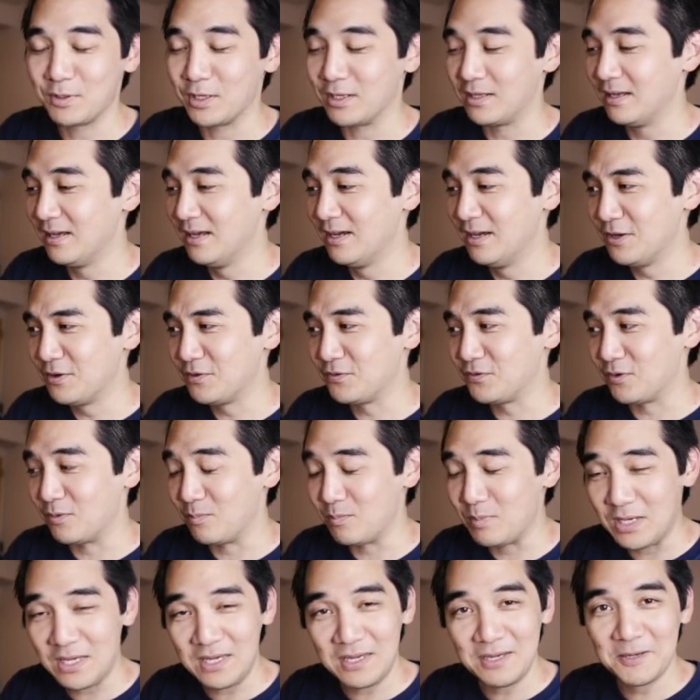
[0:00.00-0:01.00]
But for
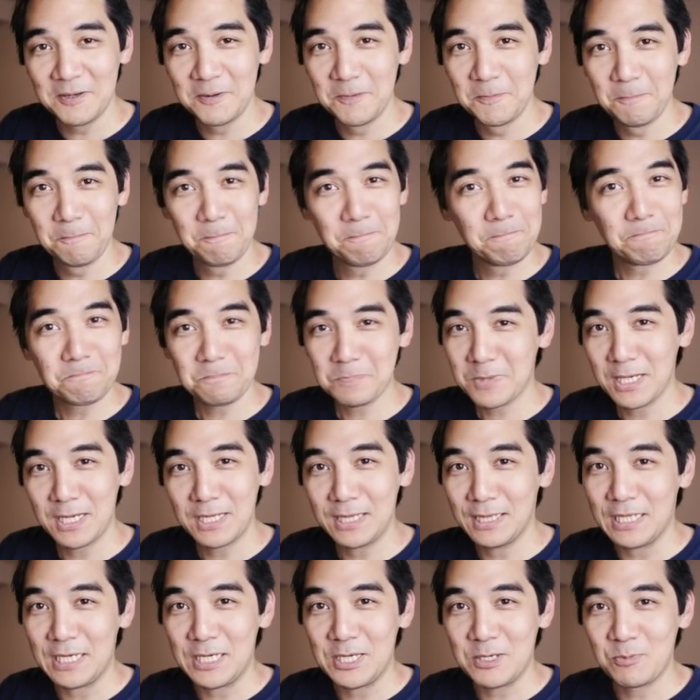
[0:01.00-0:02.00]
me,
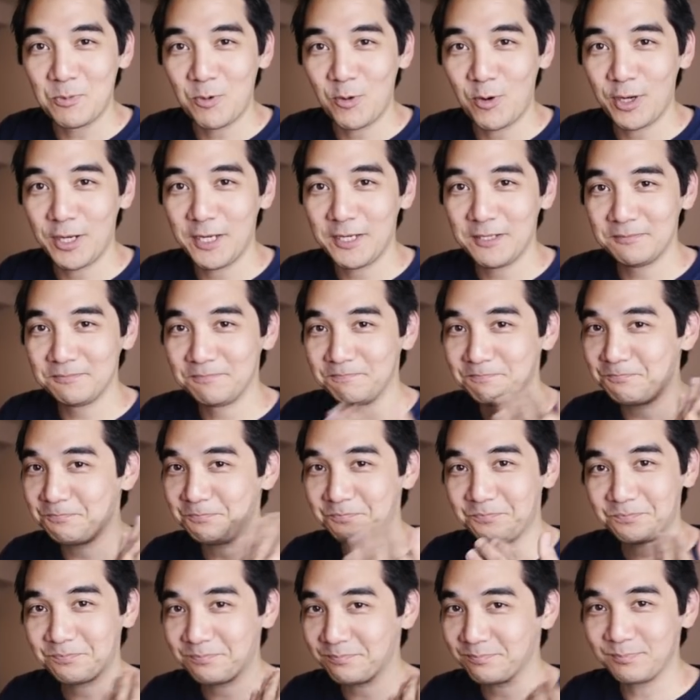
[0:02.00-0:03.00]
Leei Ma,
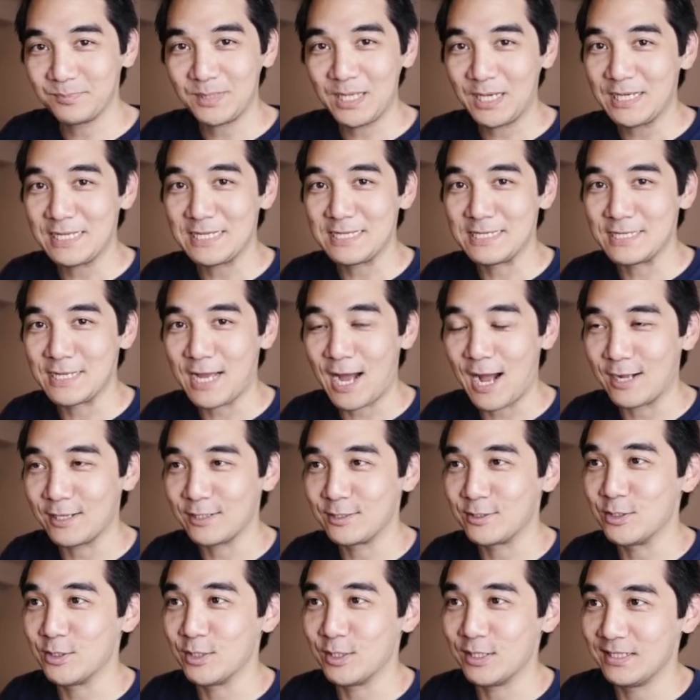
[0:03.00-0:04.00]

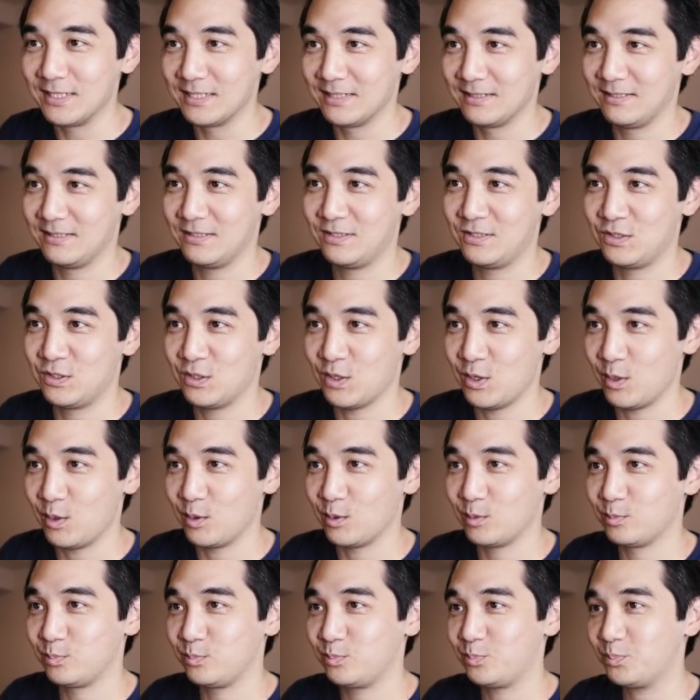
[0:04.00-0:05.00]
not good.
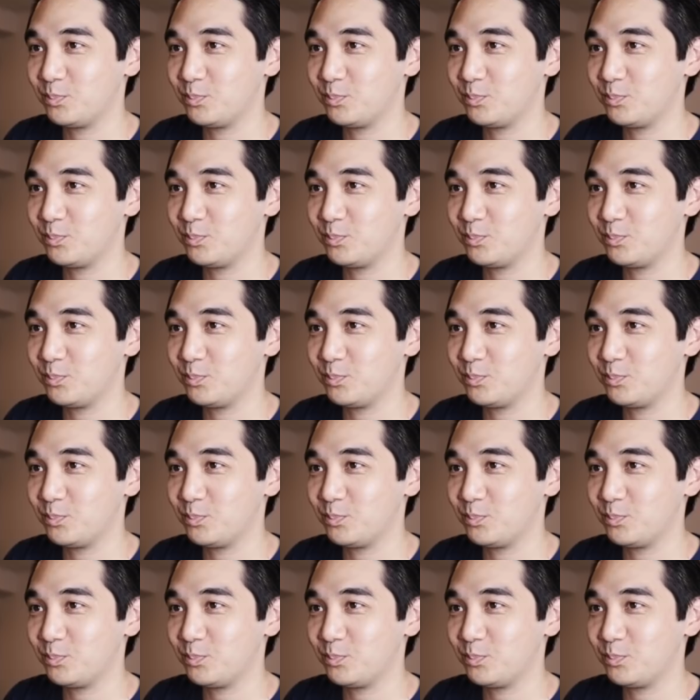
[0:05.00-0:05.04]
So